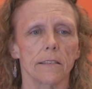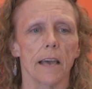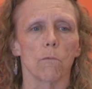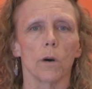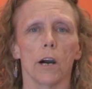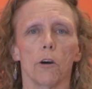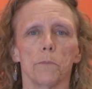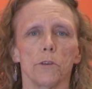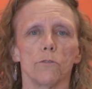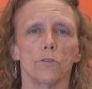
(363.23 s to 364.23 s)
that will
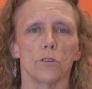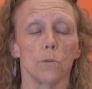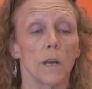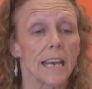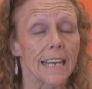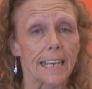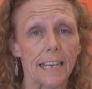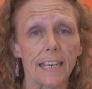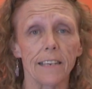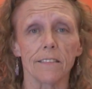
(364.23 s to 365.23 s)
help you to
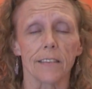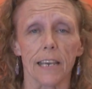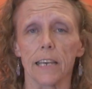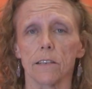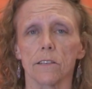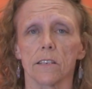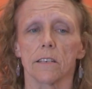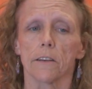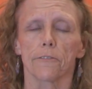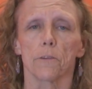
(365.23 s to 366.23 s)
ease into
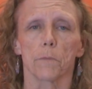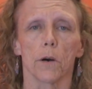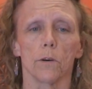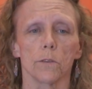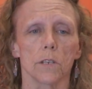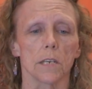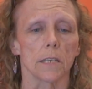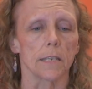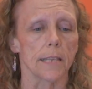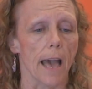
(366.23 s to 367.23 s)
different
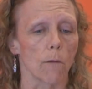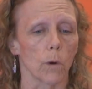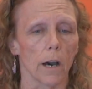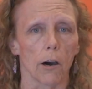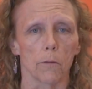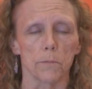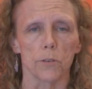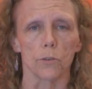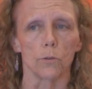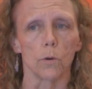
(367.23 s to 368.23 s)
poses that will help
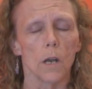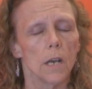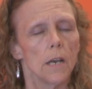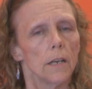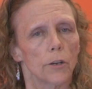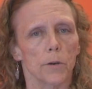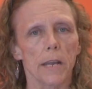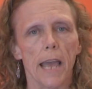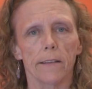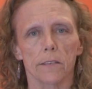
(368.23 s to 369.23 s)
to
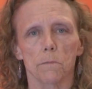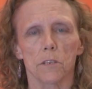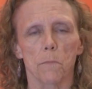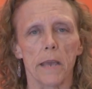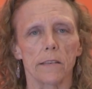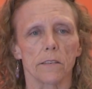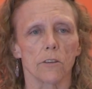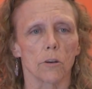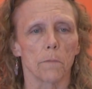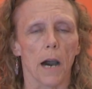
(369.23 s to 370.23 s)
create some space
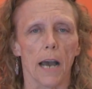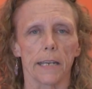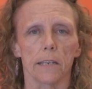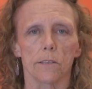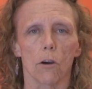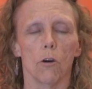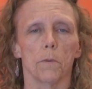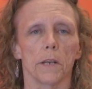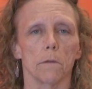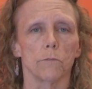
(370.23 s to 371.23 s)
in your body, to
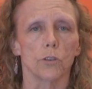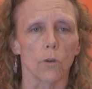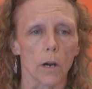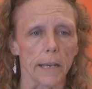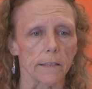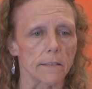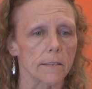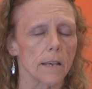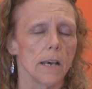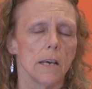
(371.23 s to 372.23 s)
open up
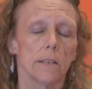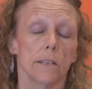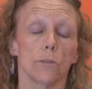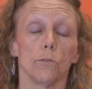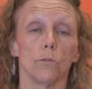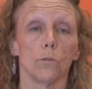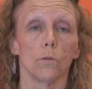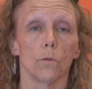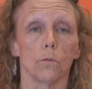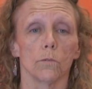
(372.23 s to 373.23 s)
joints,
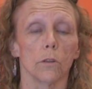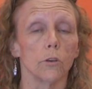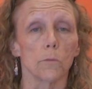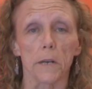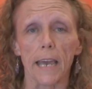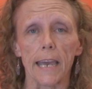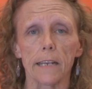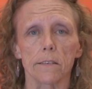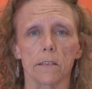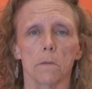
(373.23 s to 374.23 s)
to
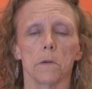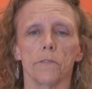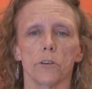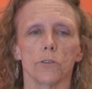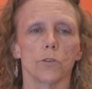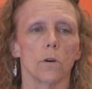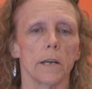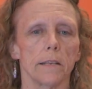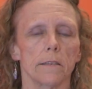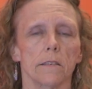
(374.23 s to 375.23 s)
lubricate some of your
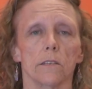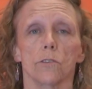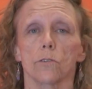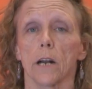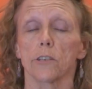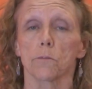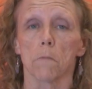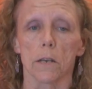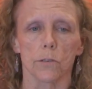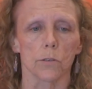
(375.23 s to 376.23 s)
joints, to stretch
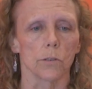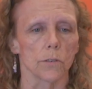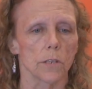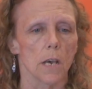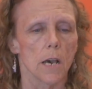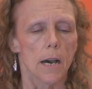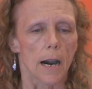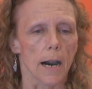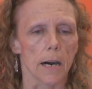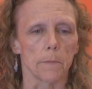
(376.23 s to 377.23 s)
muscles,
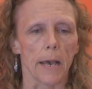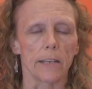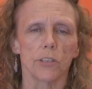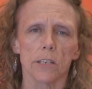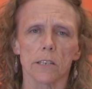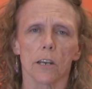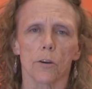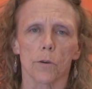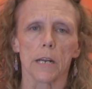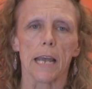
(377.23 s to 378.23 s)
and just to
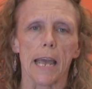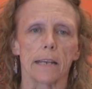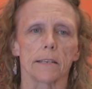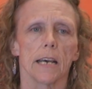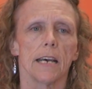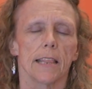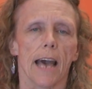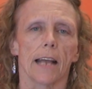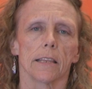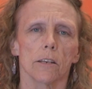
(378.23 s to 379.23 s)
create
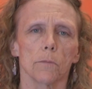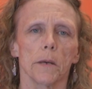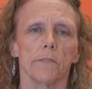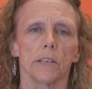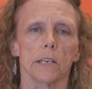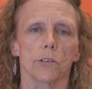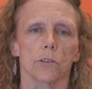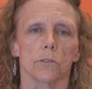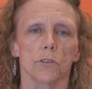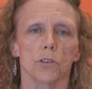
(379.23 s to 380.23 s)
that little bit of
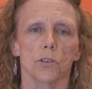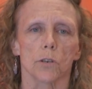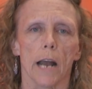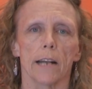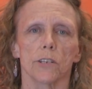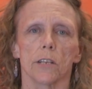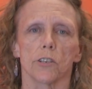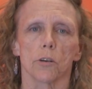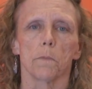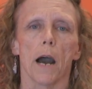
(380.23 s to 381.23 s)
additional stretch
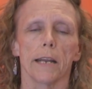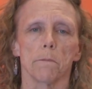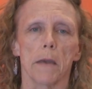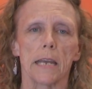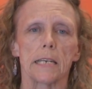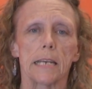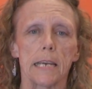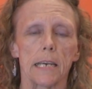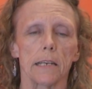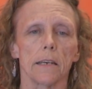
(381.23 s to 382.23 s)
that your body may
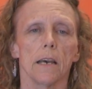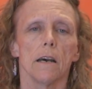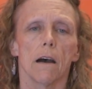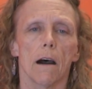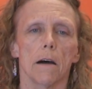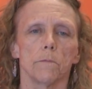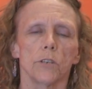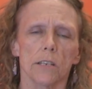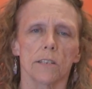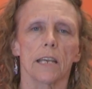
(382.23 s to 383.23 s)
need,
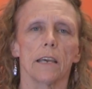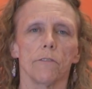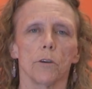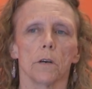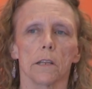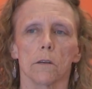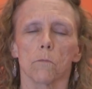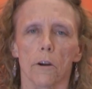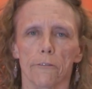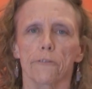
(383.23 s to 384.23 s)
just to give you a little
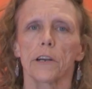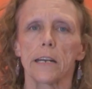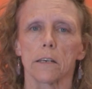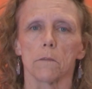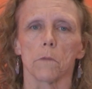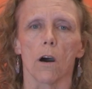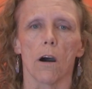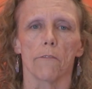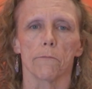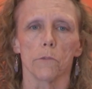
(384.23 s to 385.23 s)
more freedom
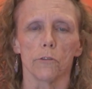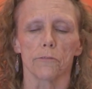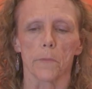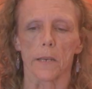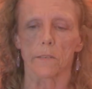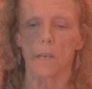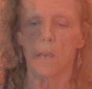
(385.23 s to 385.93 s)
of movement.